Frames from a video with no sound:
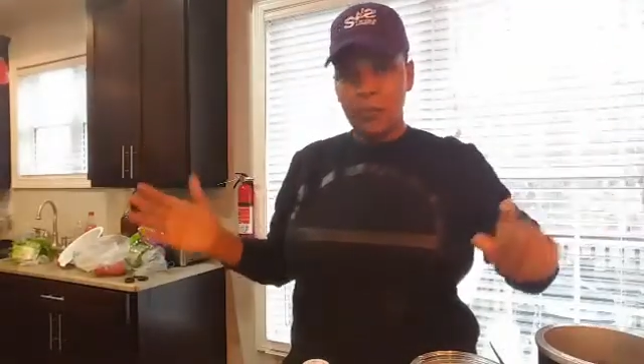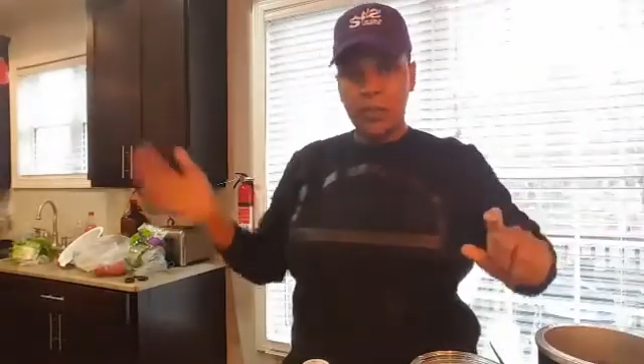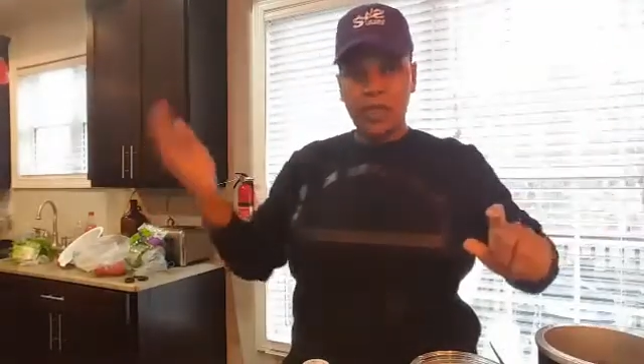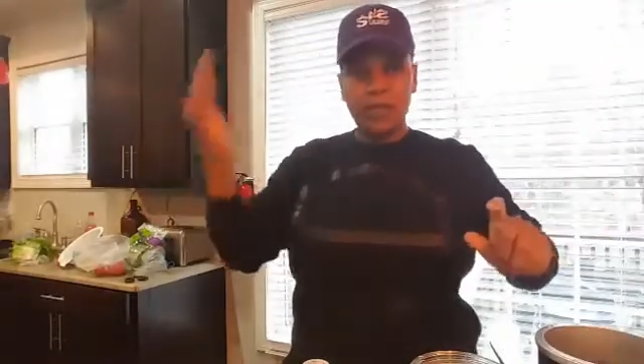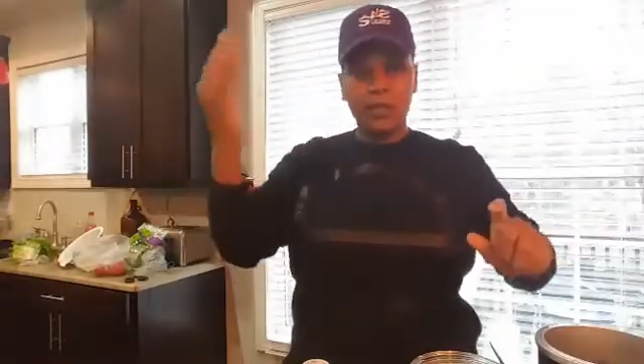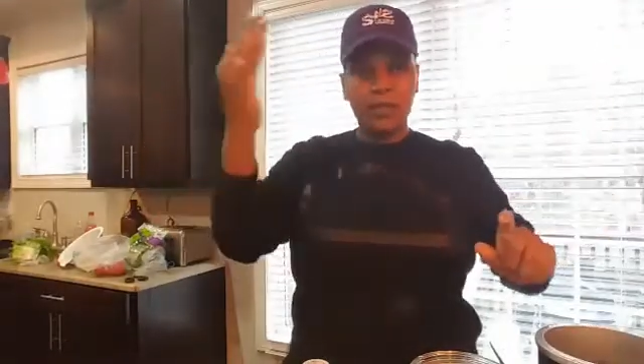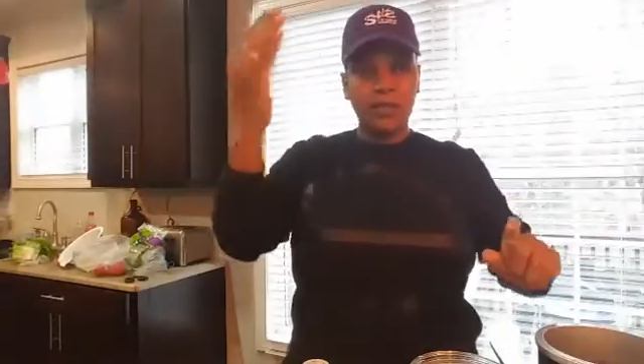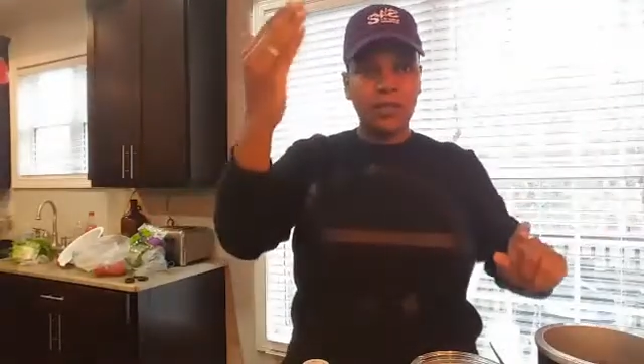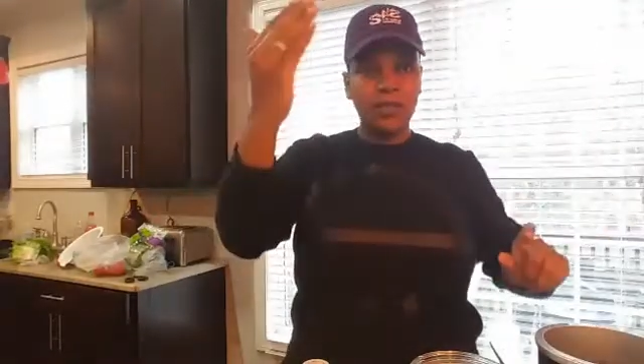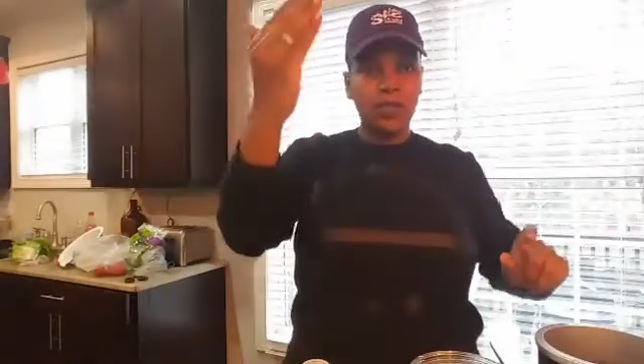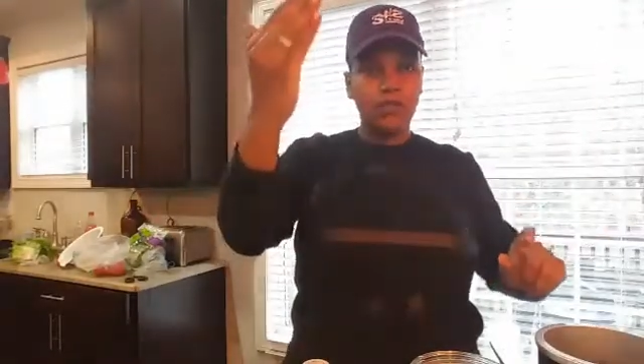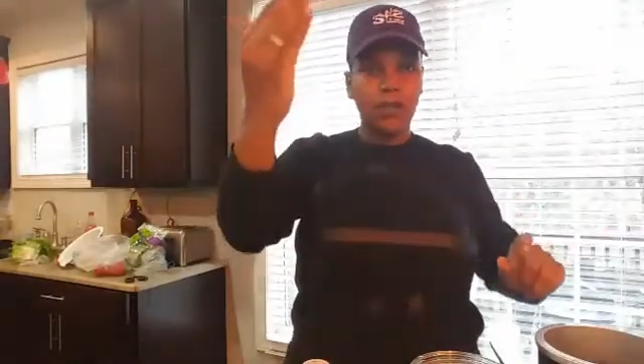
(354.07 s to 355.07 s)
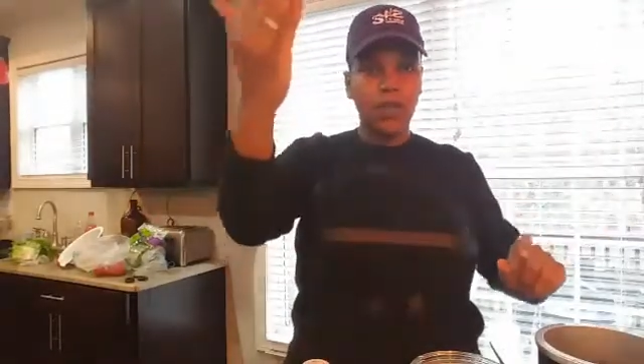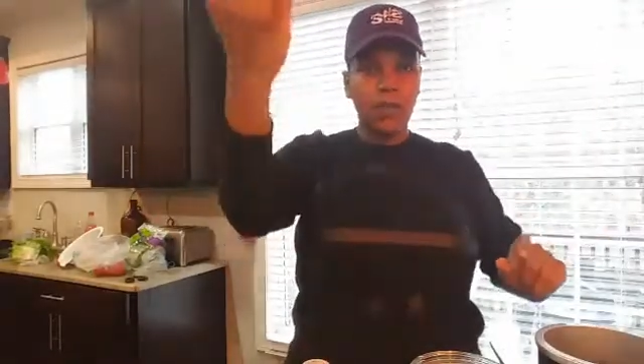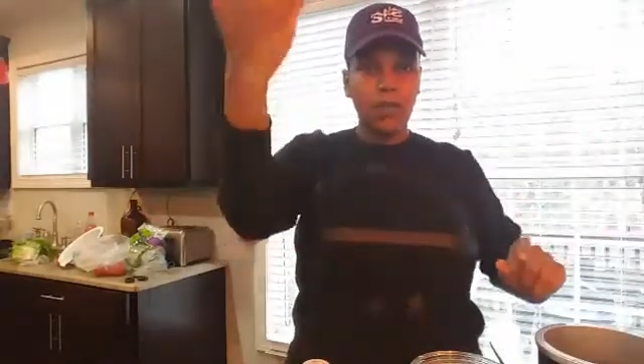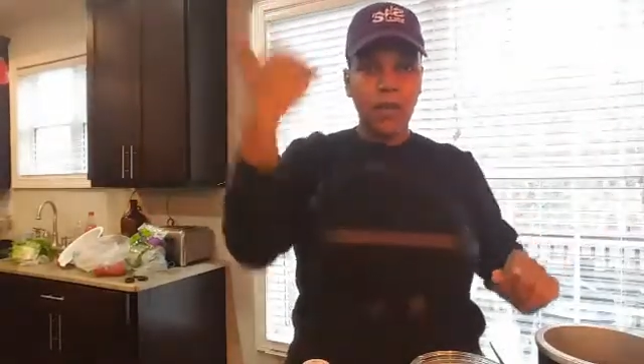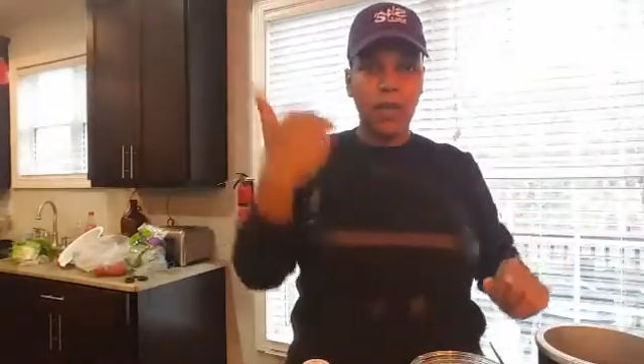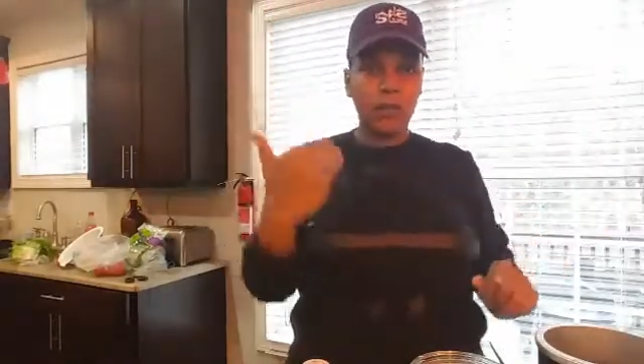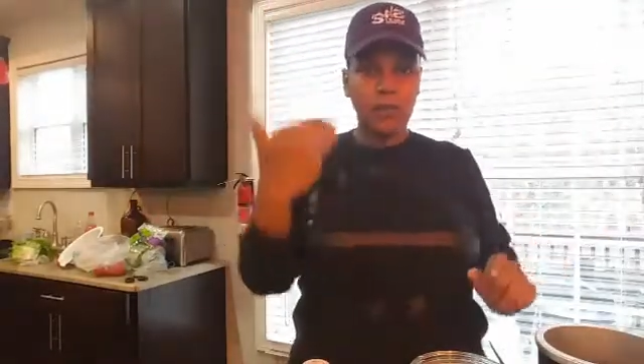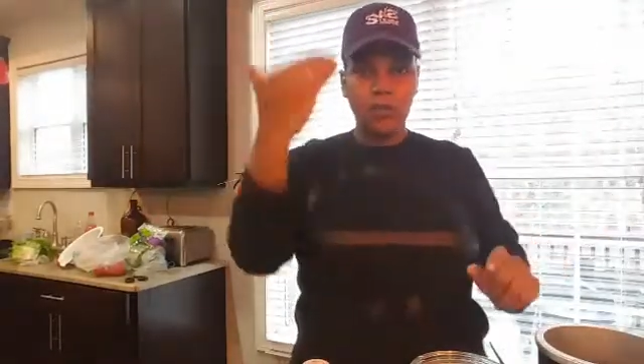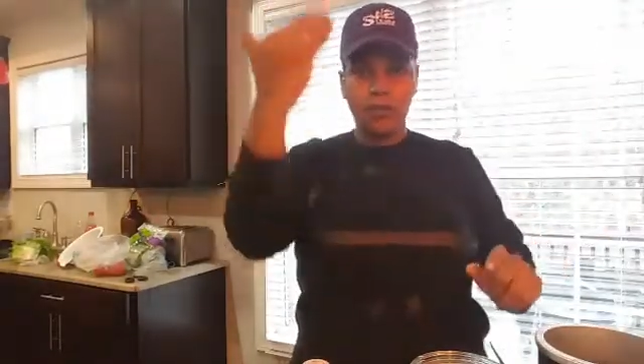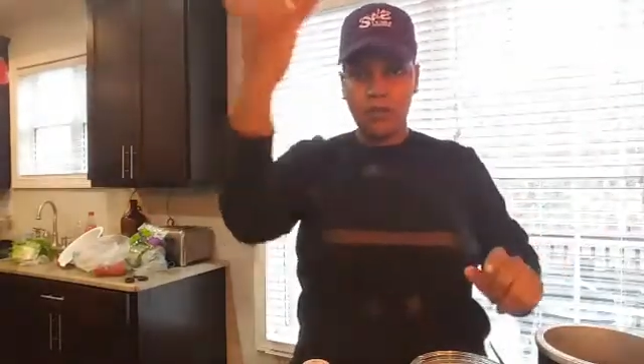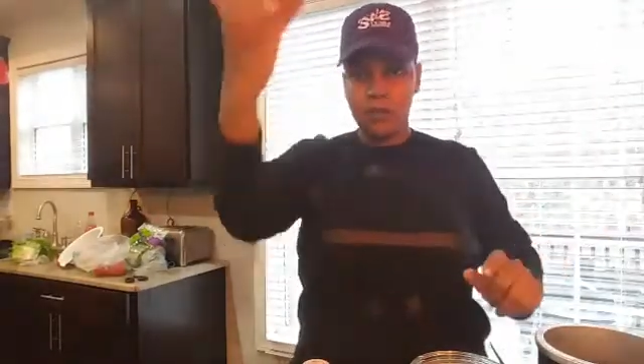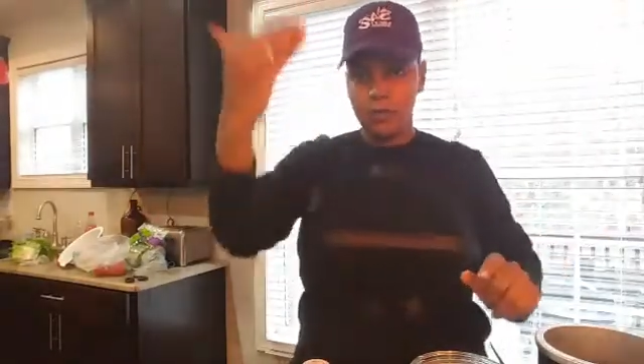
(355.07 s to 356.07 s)
but this tripod
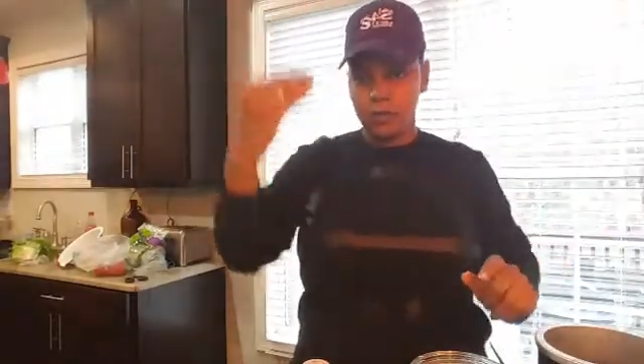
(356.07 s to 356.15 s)
won't